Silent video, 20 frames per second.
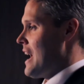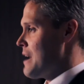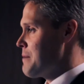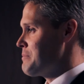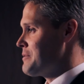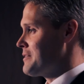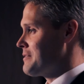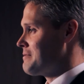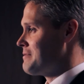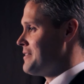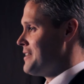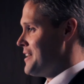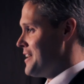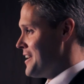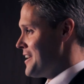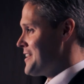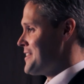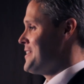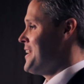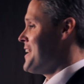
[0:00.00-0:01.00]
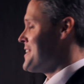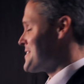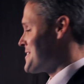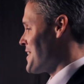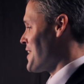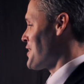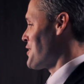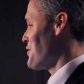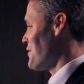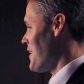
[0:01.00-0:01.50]
happen? Yes,
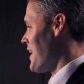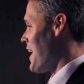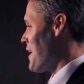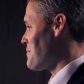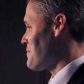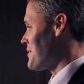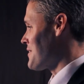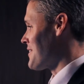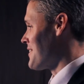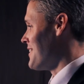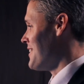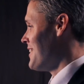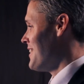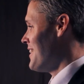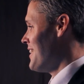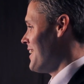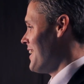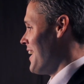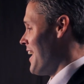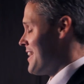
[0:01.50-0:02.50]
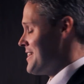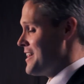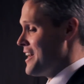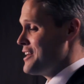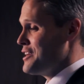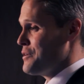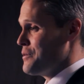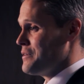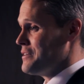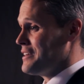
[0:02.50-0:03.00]
that could happen. And
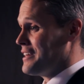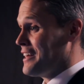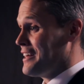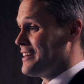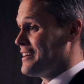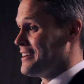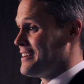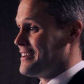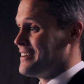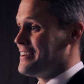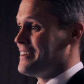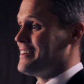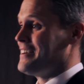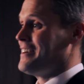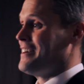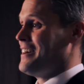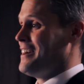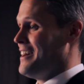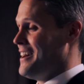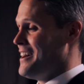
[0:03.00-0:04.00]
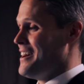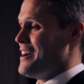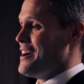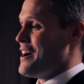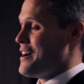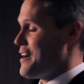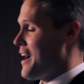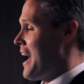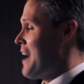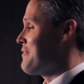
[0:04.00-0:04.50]
then you would need
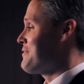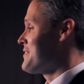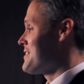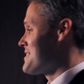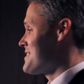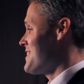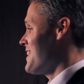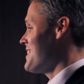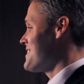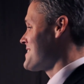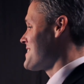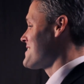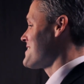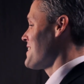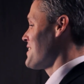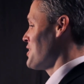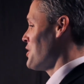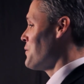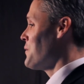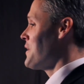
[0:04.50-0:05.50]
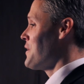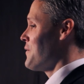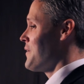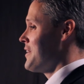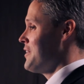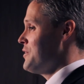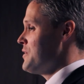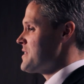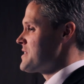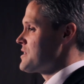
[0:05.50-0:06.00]
half the states to say, no, we don't
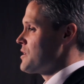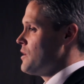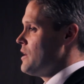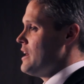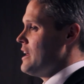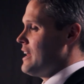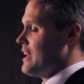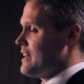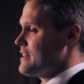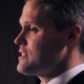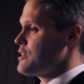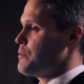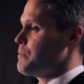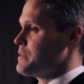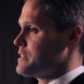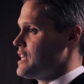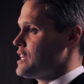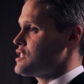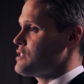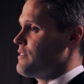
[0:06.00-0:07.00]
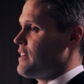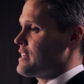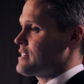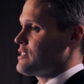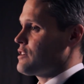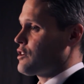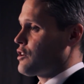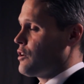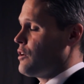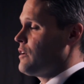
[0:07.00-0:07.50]
want to do this. So is there potential for that
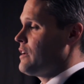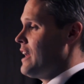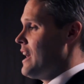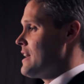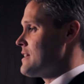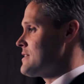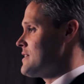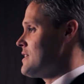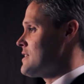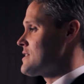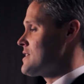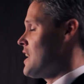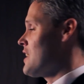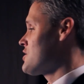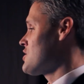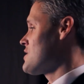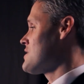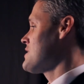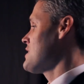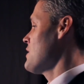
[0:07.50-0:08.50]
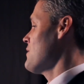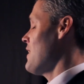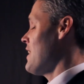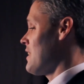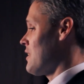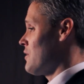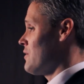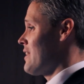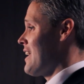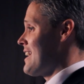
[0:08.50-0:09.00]
to occur? Yes, and it's not just
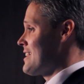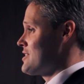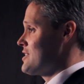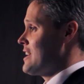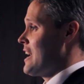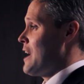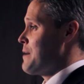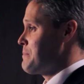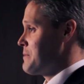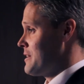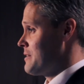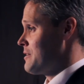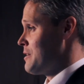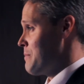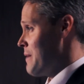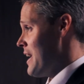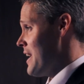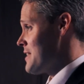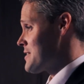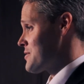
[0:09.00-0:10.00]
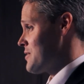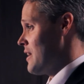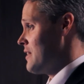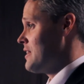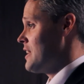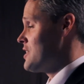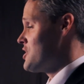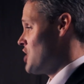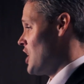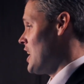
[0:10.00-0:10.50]
theoretical. It actually happened in the past, right?
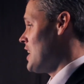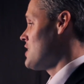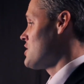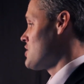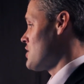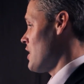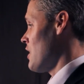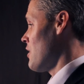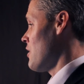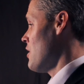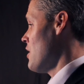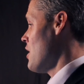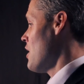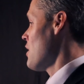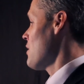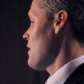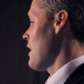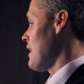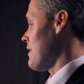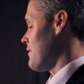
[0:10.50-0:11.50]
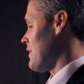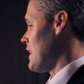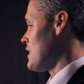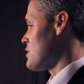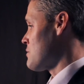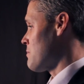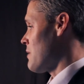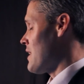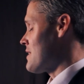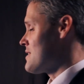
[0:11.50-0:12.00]
They changed their
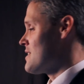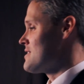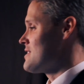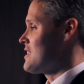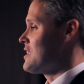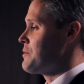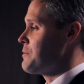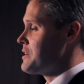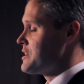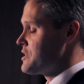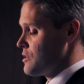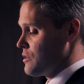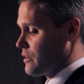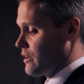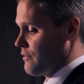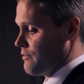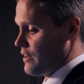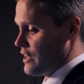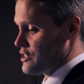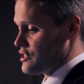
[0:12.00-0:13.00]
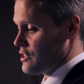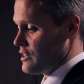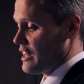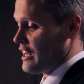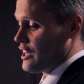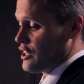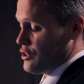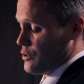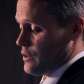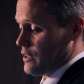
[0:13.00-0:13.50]
ratification process in the original convention. They
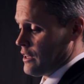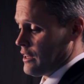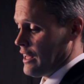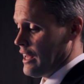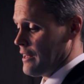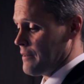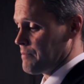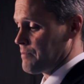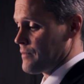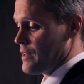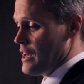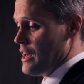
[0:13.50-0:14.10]
could do it again.